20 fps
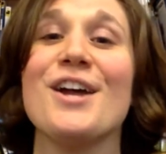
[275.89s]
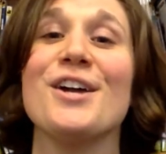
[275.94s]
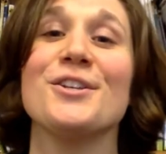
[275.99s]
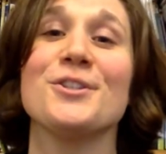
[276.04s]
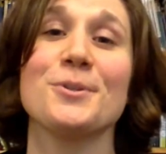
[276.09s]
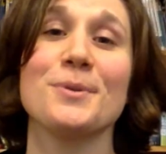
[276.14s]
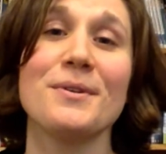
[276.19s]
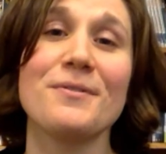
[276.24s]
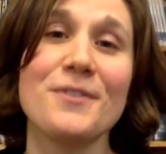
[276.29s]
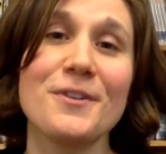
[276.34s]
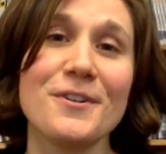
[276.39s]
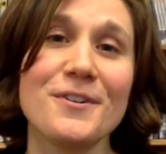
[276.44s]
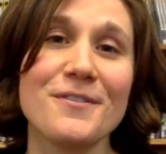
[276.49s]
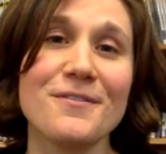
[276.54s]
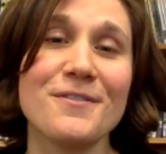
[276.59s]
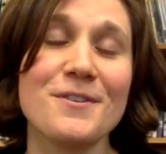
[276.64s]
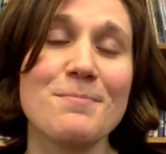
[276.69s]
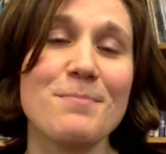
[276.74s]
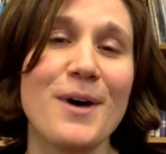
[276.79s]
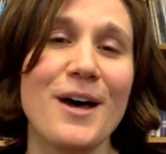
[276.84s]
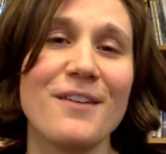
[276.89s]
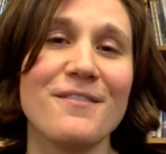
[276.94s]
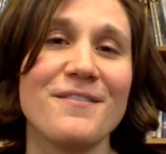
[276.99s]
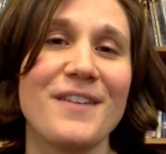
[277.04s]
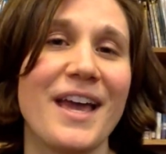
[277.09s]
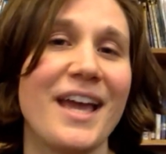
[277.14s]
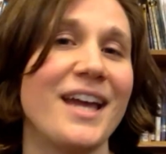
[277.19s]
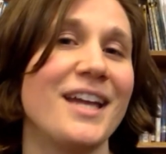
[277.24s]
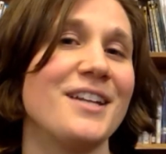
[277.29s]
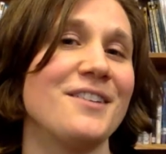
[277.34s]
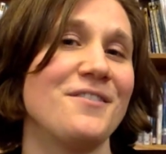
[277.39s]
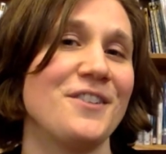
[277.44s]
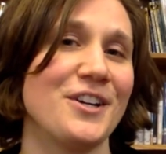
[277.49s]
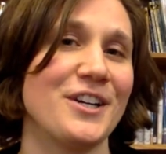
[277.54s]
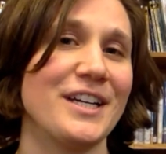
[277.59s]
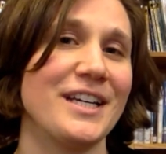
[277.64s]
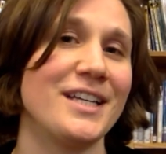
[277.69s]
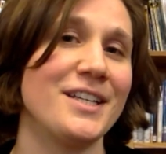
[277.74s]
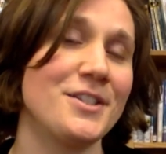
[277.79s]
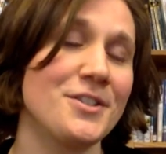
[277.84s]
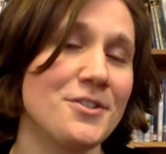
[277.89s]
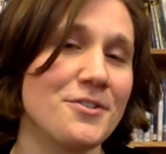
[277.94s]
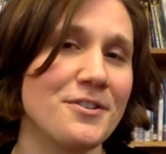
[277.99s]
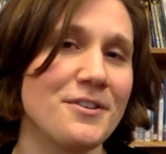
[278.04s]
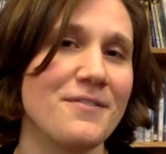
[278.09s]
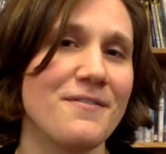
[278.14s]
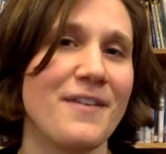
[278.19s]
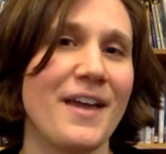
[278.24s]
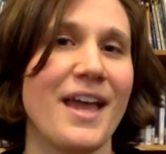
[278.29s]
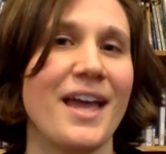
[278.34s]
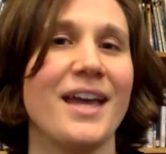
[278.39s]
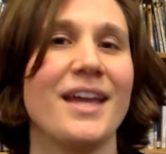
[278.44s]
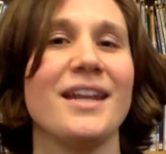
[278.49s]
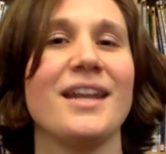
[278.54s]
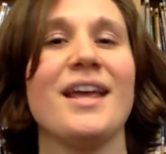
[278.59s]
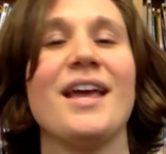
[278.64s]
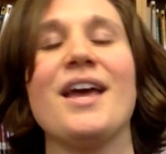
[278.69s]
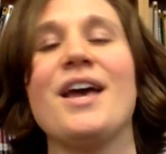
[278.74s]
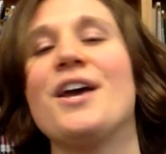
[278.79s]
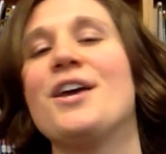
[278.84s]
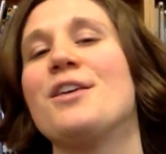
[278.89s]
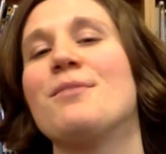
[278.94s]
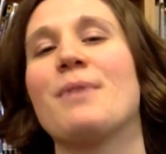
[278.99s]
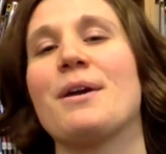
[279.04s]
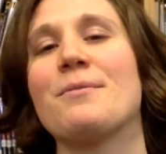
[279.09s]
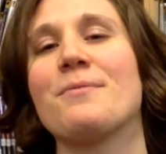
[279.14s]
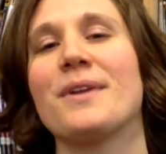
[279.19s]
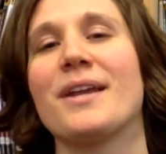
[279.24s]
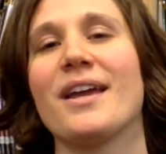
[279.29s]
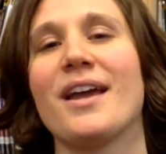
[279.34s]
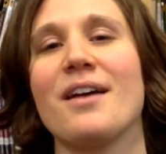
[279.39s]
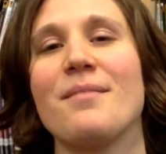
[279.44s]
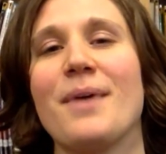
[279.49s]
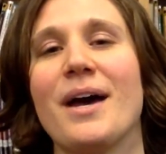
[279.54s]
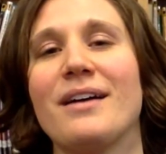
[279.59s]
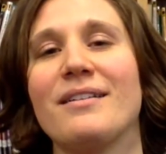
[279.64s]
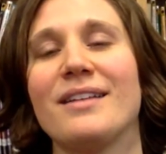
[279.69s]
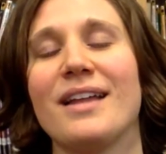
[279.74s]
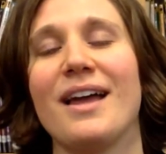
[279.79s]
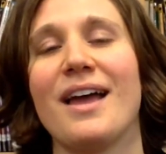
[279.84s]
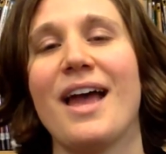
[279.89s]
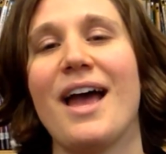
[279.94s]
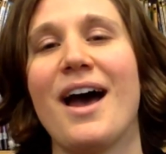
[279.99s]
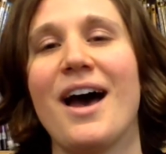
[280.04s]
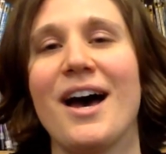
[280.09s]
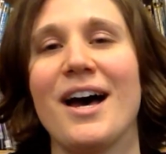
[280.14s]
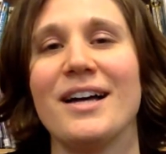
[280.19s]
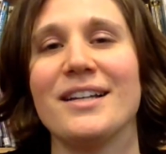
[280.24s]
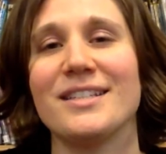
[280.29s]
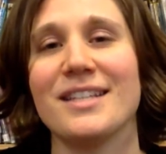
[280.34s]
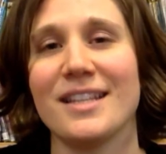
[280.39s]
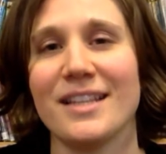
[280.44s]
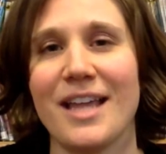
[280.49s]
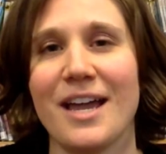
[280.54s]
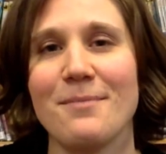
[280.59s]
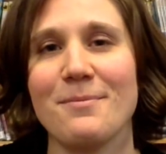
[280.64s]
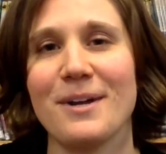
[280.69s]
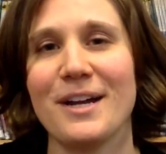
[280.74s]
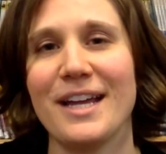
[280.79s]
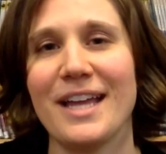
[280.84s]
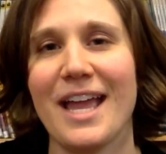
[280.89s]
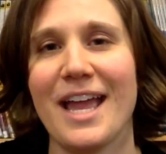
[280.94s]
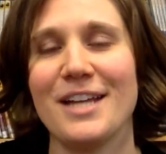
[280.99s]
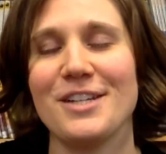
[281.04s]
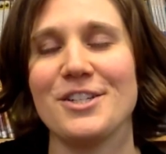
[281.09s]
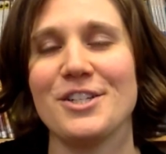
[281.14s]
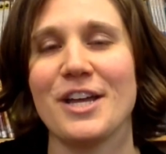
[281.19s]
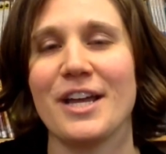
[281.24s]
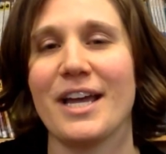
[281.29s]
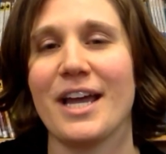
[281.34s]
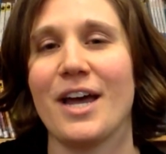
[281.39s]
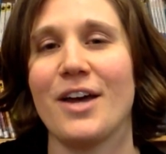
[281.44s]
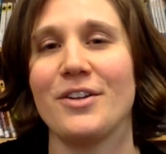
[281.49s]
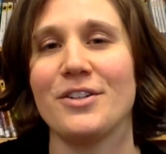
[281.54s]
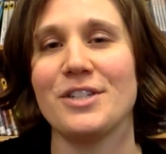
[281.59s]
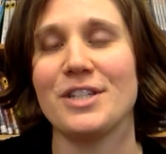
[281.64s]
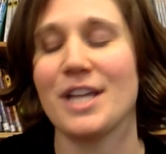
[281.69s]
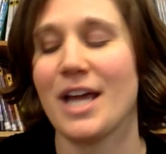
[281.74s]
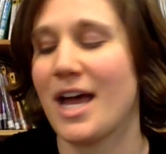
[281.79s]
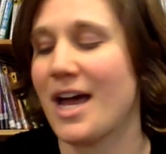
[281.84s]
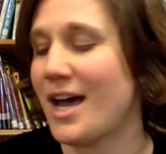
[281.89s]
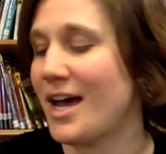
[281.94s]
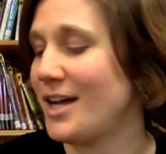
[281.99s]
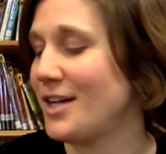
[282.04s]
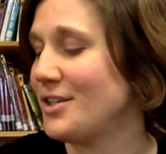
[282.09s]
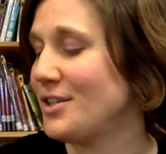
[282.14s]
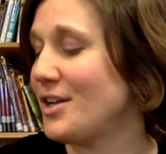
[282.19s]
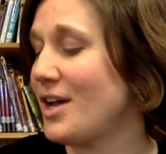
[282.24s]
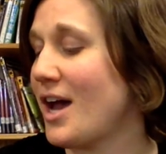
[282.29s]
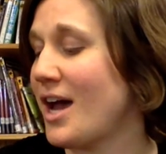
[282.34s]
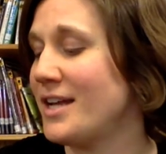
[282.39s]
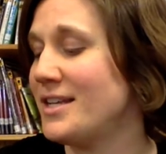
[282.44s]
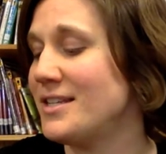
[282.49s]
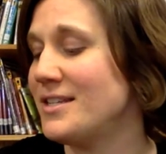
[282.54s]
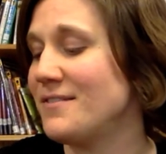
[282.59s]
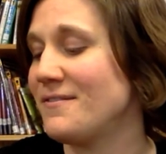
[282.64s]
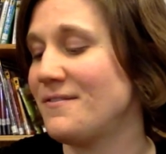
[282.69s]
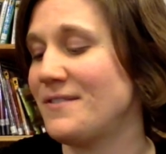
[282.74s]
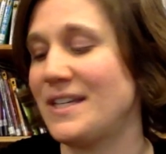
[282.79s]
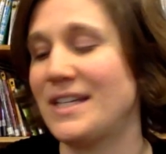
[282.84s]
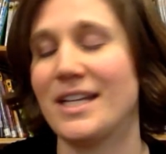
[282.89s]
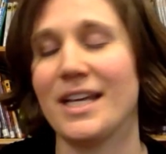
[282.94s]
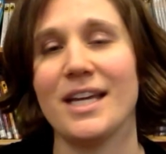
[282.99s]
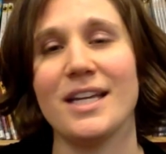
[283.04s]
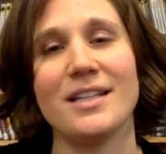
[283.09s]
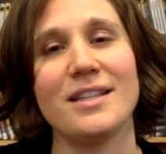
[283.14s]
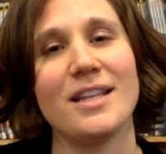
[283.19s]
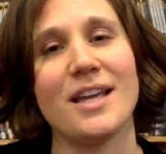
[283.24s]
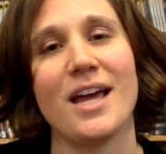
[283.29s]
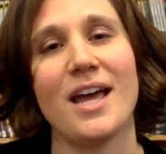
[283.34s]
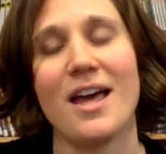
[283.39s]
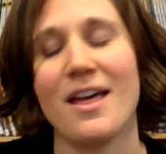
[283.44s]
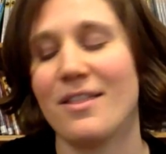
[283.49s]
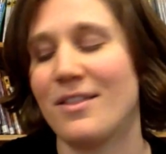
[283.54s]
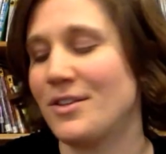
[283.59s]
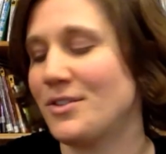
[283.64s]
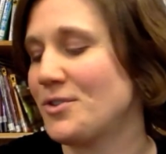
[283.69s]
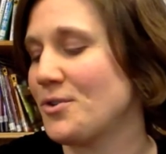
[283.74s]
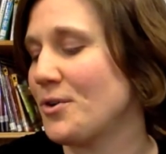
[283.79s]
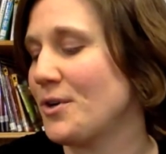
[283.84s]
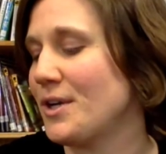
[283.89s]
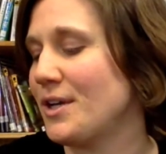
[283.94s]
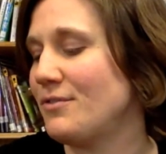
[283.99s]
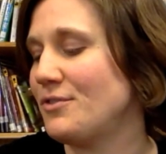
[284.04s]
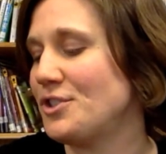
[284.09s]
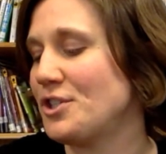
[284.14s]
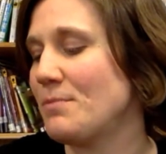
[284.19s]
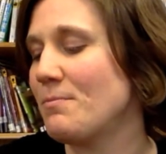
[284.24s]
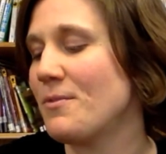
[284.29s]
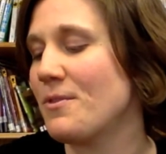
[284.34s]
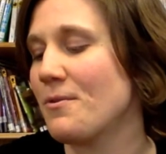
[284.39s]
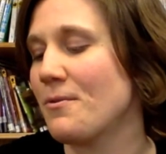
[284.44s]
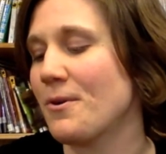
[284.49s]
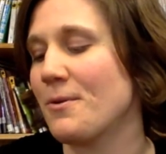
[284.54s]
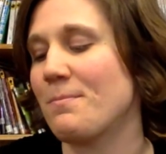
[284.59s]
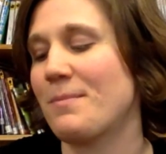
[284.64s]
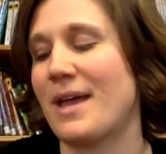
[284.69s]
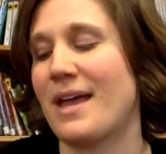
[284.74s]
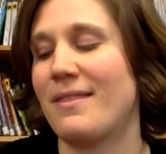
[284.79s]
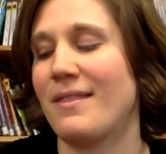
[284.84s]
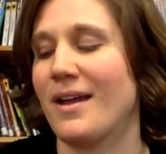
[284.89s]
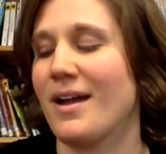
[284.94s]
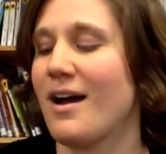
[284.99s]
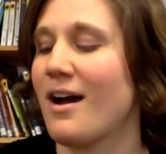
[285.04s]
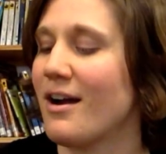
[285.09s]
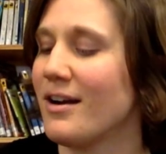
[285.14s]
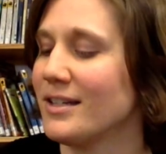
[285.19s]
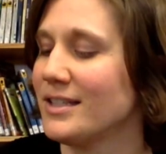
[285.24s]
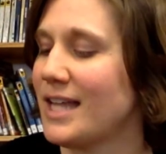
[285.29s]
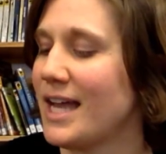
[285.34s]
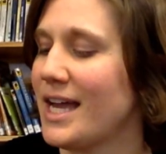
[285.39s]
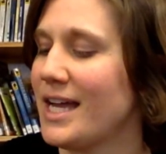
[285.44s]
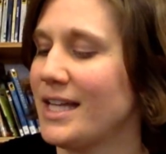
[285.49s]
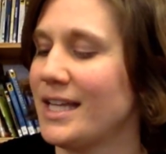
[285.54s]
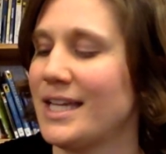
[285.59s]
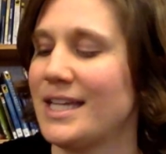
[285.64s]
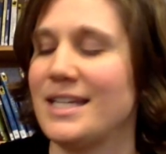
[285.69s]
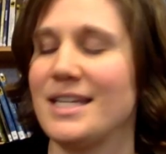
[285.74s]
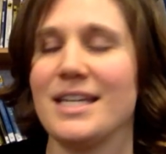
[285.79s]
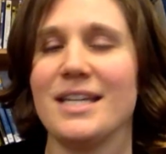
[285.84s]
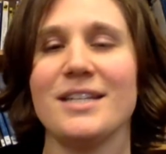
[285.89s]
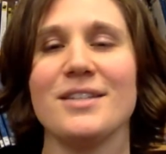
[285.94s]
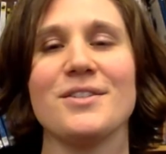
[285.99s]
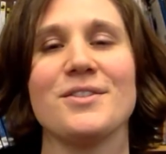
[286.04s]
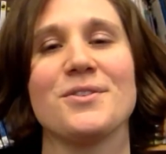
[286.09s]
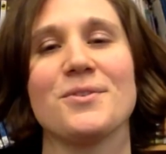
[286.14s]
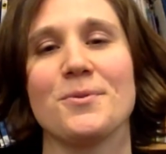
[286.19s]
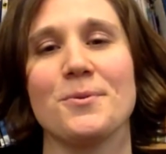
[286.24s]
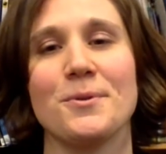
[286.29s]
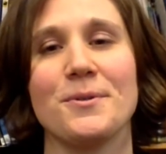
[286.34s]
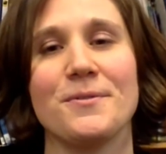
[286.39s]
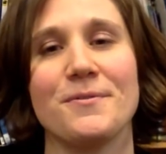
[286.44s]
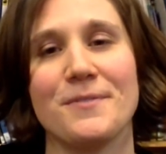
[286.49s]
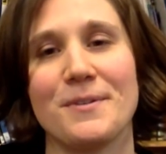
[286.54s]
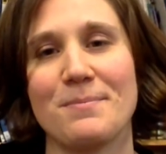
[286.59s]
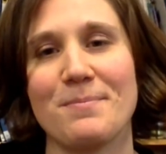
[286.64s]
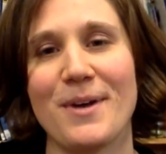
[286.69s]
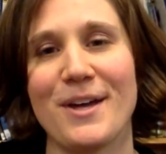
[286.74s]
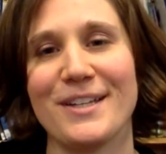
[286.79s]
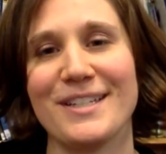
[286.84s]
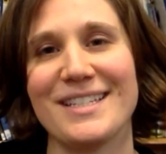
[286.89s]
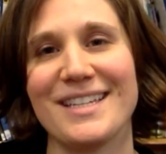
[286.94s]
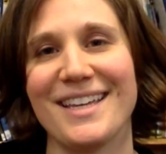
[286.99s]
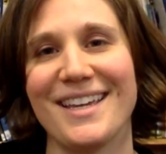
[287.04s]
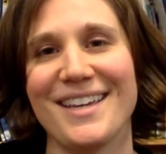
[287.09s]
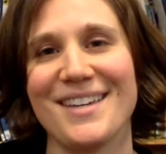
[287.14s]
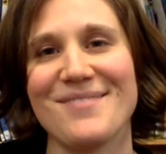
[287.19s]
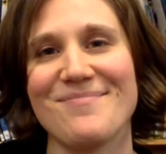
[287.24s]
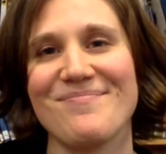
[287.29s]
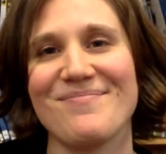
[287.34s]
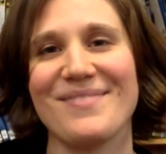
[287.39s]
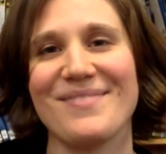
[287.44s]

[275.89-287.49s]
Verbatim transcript: So if you're a football fan, if you're a history fan, you might want to come out uh, to the library and check out uh, Undefeated, the story of Jim Thorpe and the Carlisle Indian School football team.